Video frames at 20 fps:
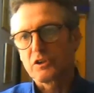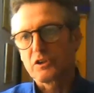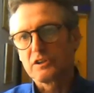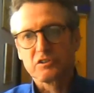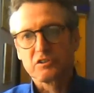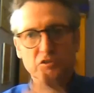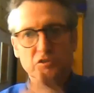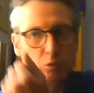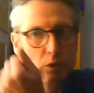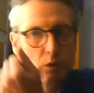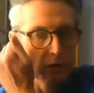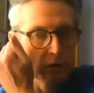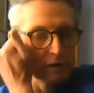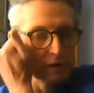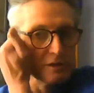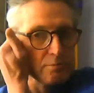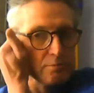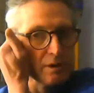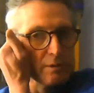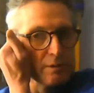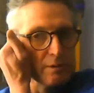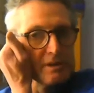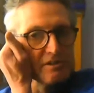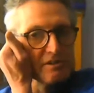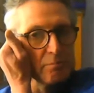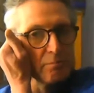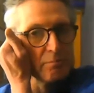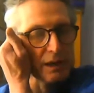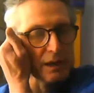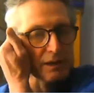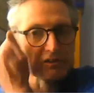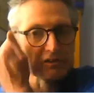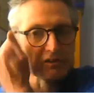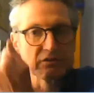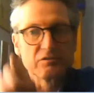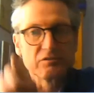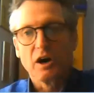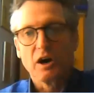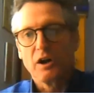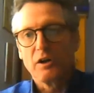So this is what these primitive
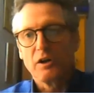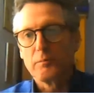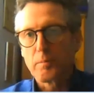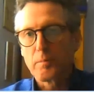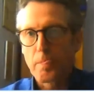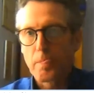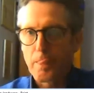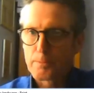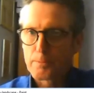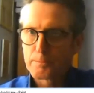plants have done.